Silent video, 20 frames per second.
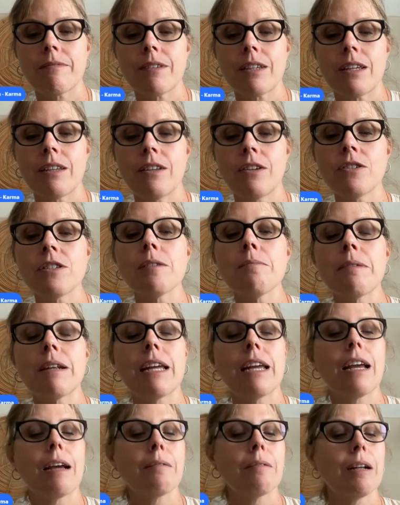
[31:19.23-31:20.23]
there's
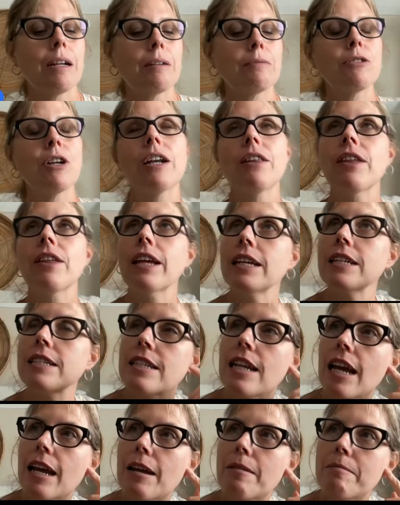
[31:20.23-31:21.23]
somebody, I'm trying to think of his
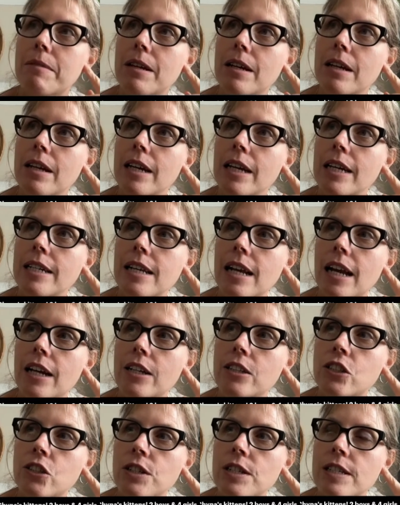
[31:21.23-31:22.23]
name. He's a
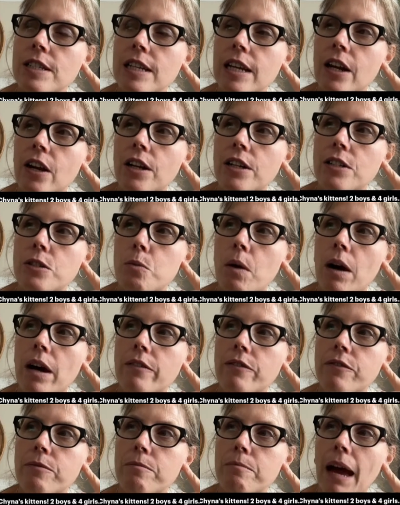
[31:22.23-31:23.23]
country singer. His
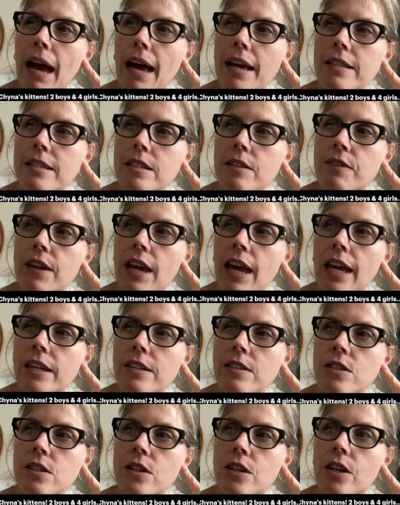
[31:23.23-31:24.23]
wife passed of
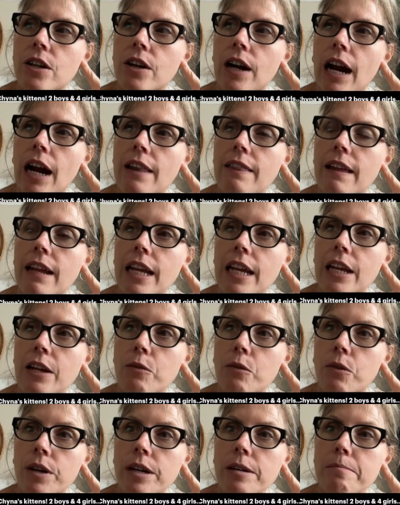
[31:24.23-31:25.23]
cancer, and then he
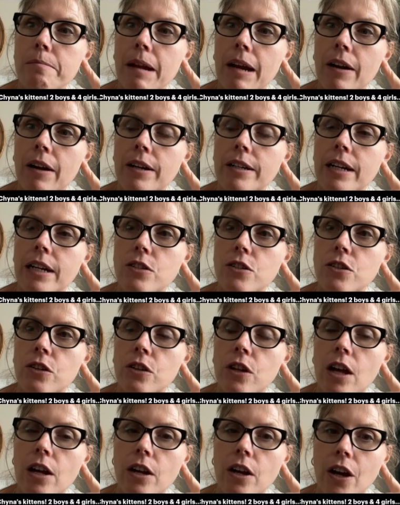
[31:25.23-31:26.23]
remarried not too
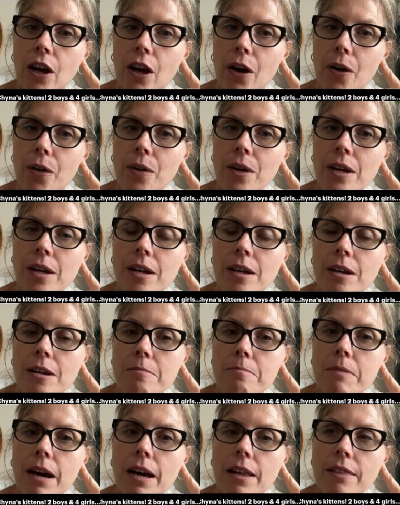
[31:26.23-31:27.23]
long ago.
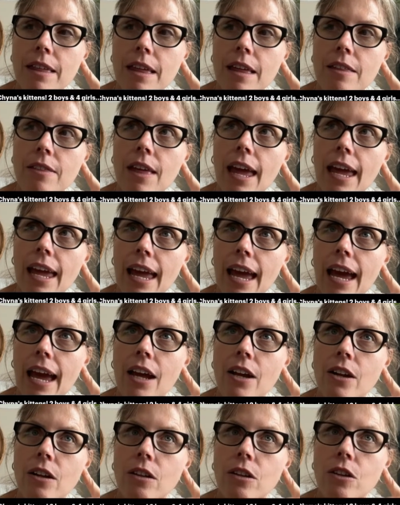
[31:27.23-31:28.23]
But they
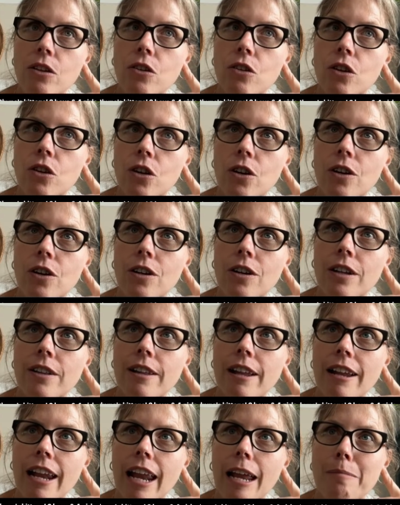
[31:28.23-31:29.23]
had a little girl, and
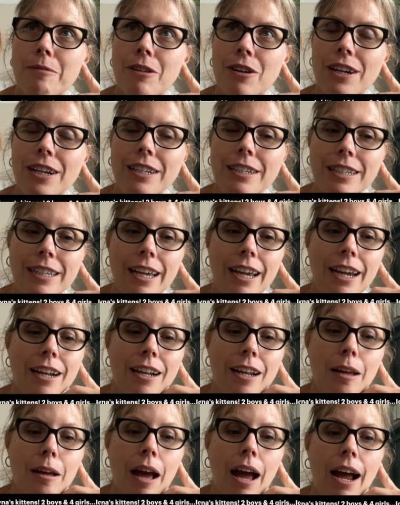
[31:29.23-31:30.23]
they named her
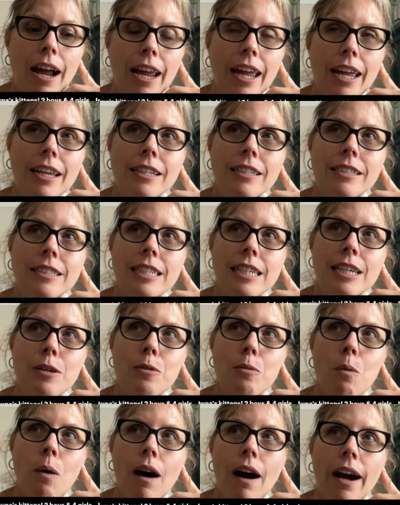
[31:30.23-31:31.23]
Indiana,
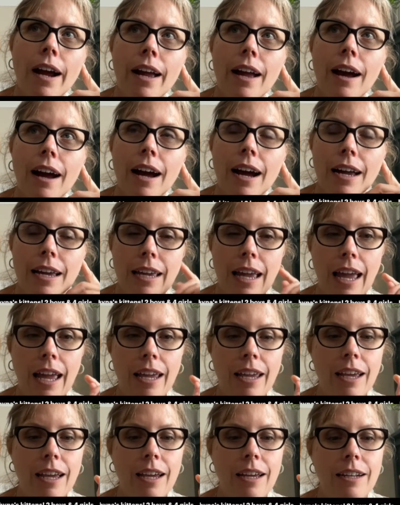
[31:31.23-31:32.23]
Indyiana.
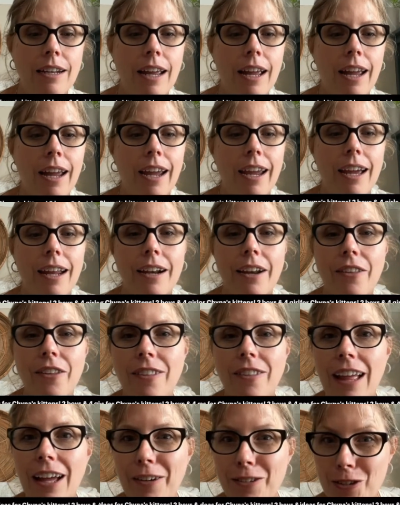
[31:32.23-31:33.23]
And I thought
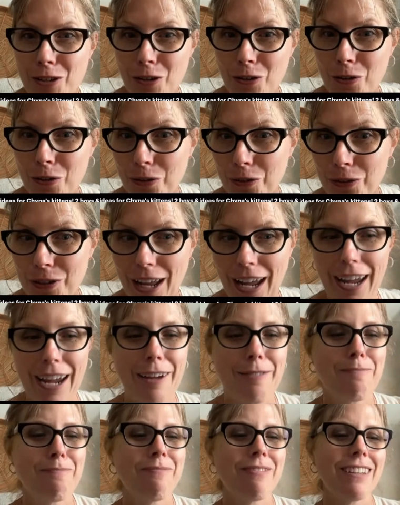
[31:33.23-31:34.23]
that's a cool name.